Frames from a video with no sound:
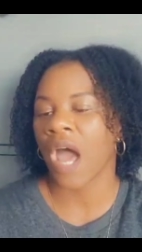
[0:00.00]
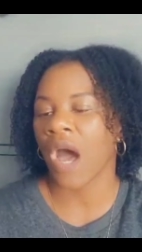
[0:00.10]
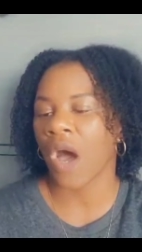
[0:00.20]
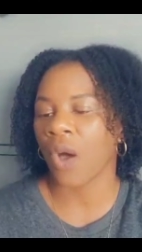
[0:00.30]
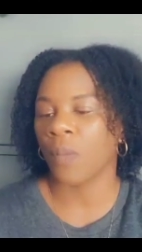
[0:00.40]

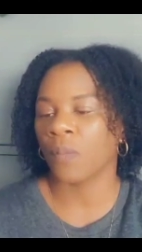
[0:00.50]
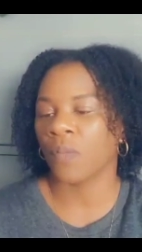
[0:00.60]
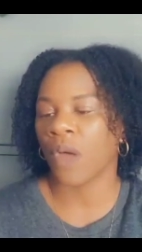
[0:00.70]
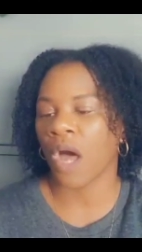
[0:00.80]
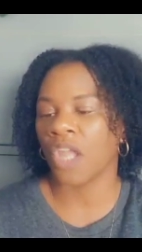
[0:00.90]

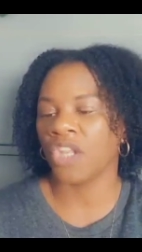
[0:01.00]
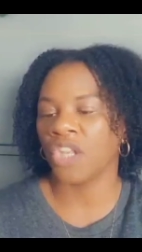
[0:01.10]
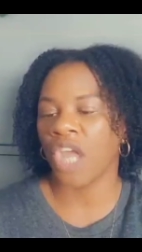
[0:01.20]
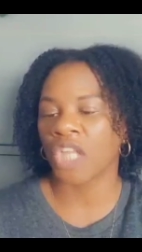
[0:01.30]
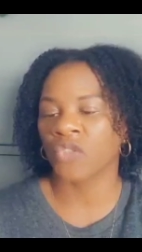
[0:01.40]
um, a
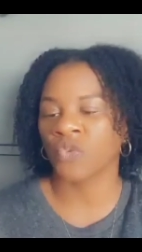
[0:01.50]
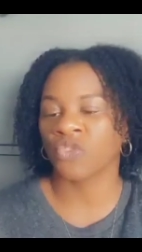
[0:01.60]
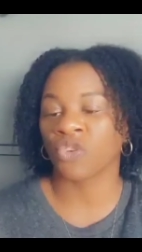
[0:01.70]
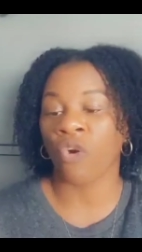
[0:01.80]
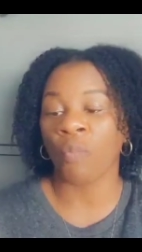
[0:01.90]

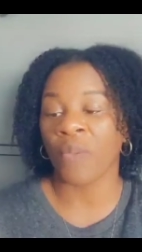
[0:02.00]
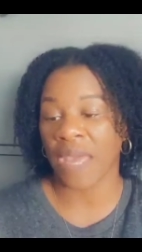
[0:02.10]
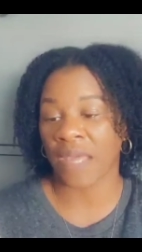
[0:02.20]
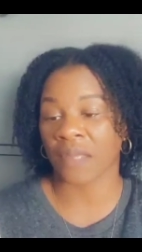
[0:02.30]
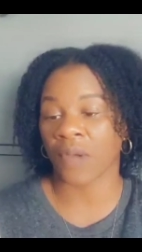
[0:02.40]

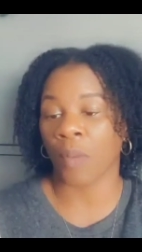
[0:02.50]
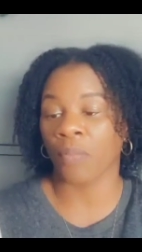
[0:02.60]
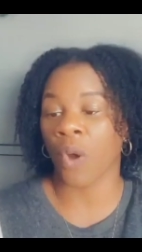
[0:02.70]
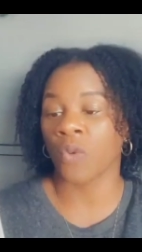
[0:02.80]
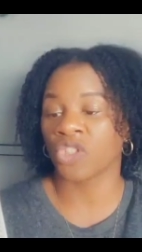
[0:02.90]
naturotropic
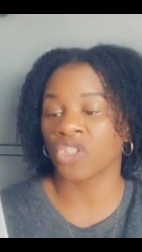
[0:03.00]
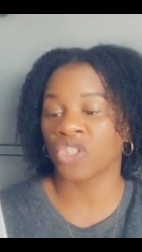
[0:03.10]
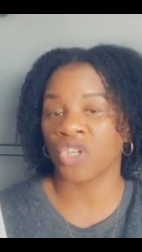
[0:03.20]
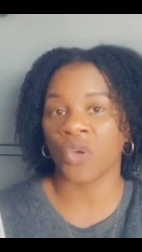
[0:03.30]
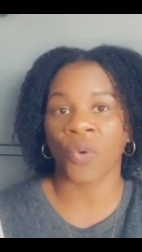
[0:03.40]
approach
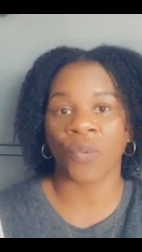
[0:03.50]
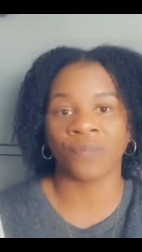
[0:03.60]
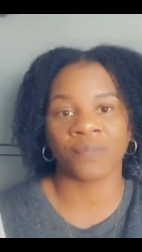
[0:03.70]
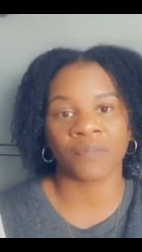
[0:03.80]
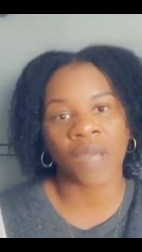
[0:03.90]

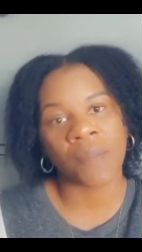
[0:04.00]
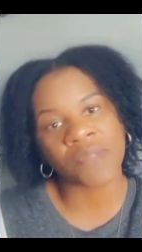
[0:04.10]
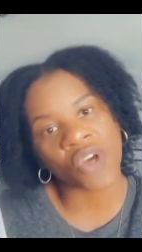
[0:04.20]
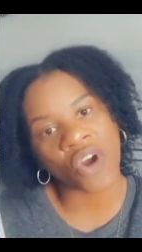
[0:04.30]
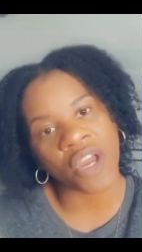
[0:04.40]
to, I'm
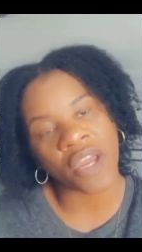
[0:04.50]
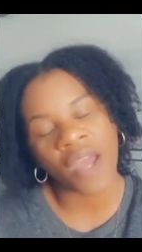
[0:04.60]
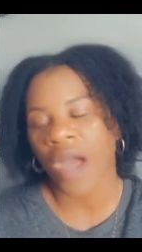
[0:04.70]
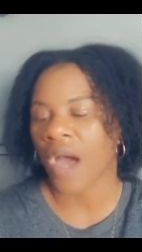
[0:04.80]
sorry,